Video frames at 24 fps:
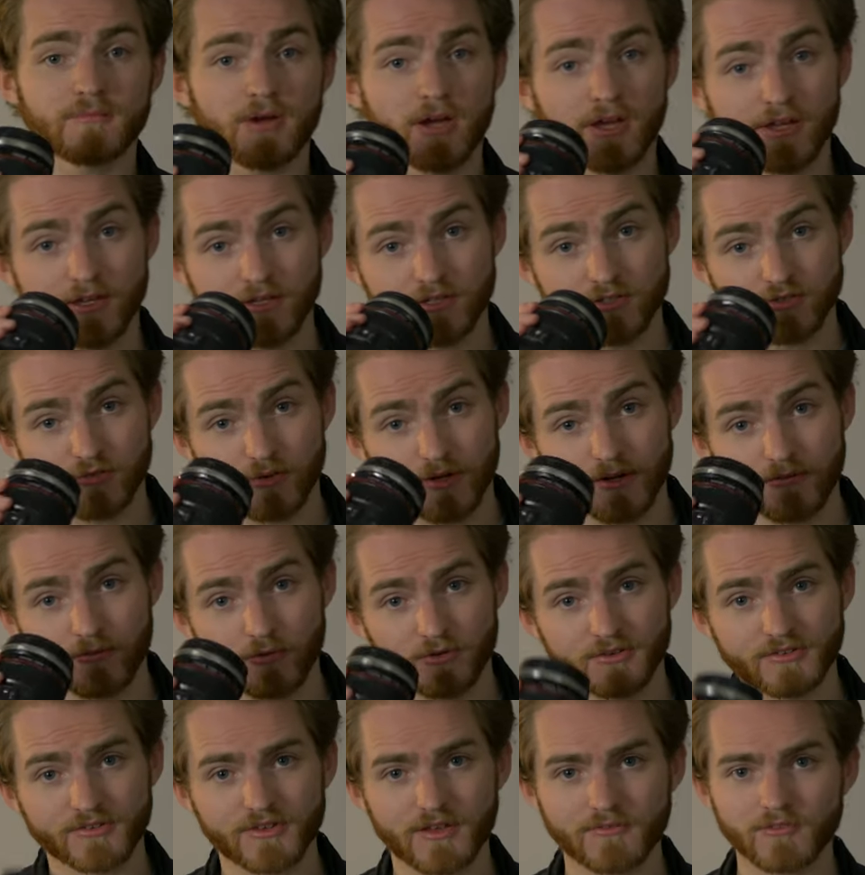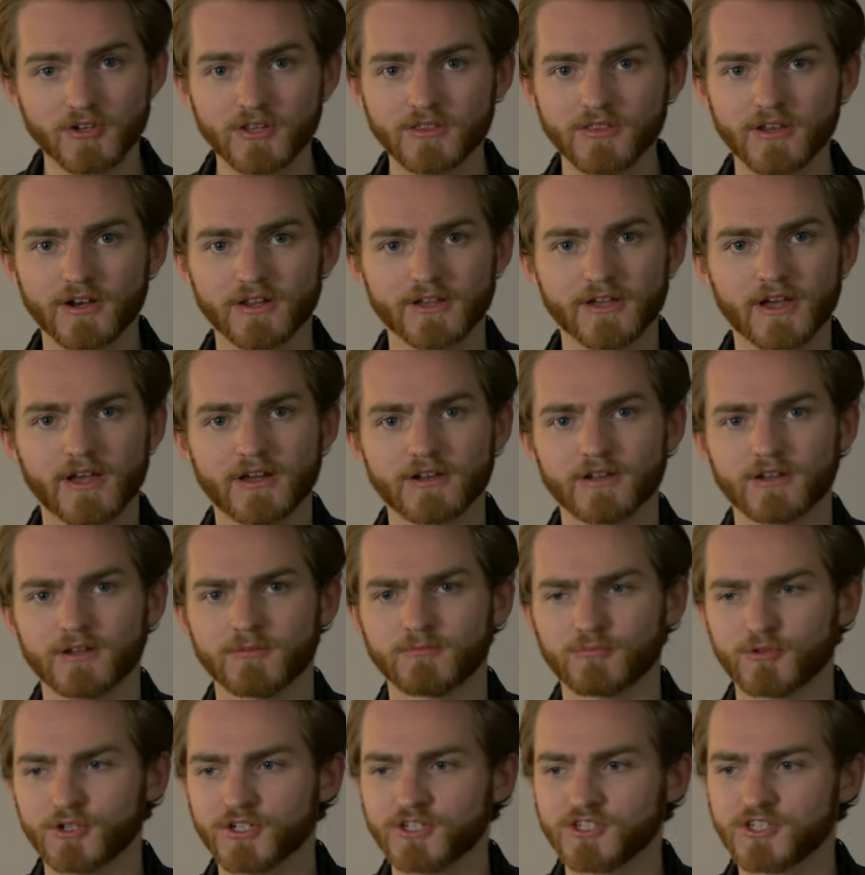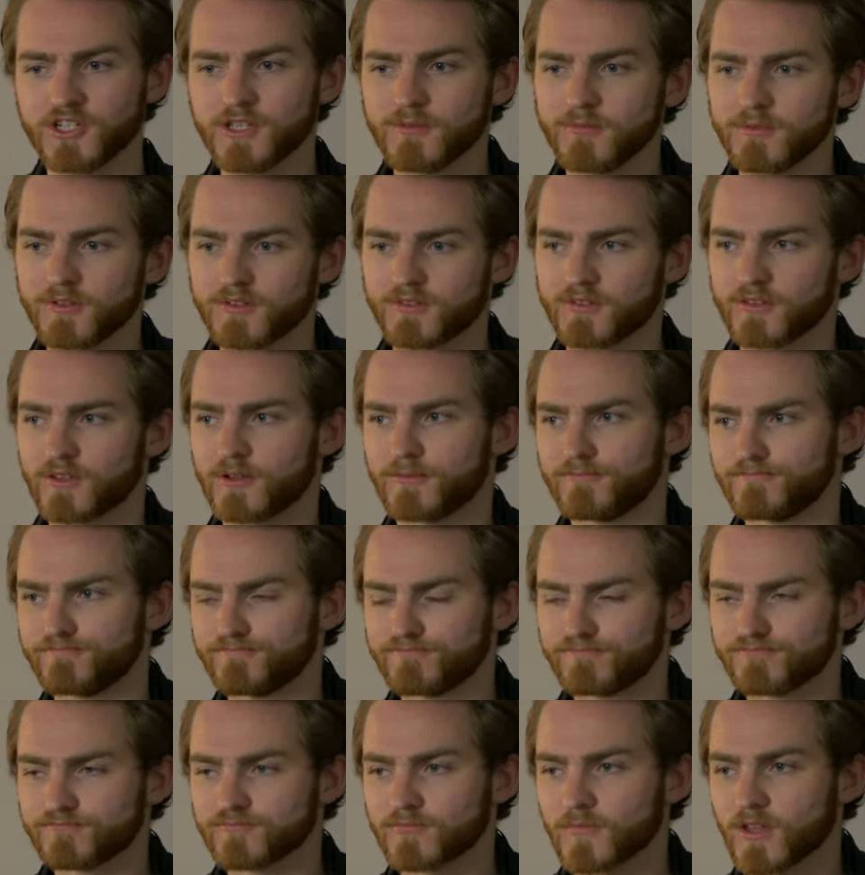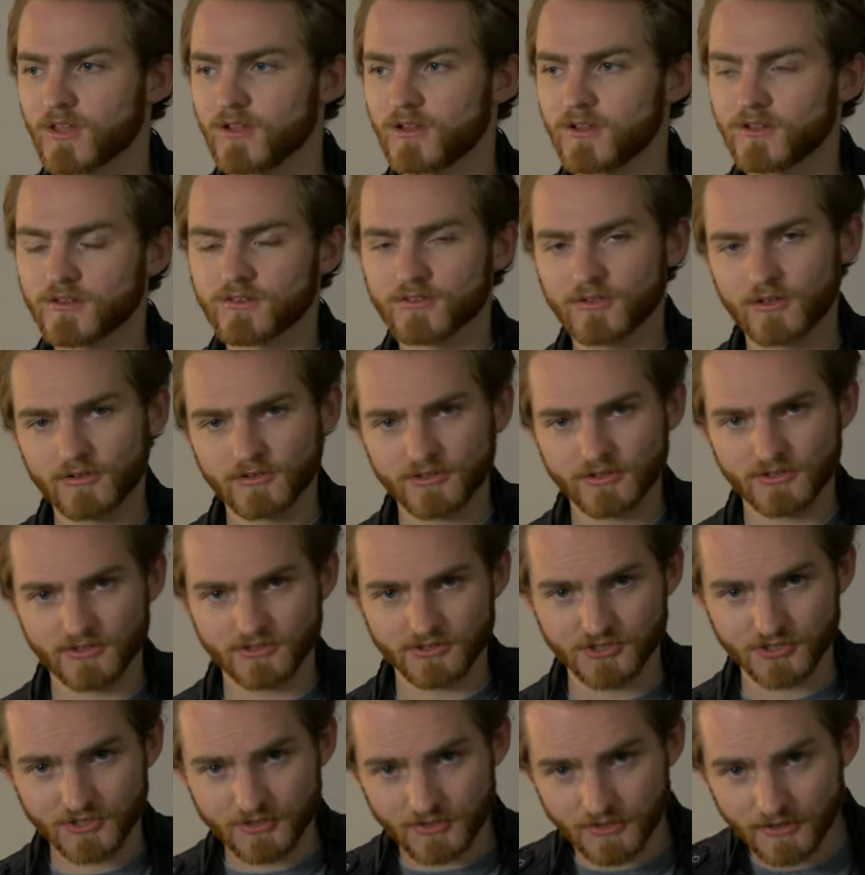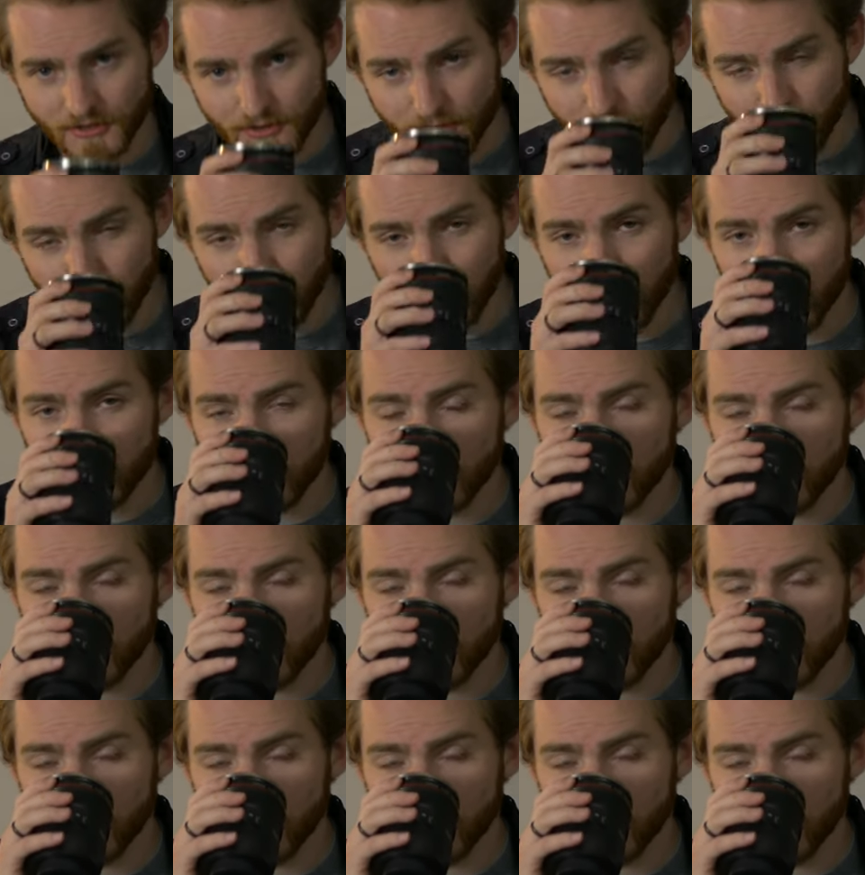my 24 to 70 that I got uh, pretty cheap, it's um, totally legit, you know.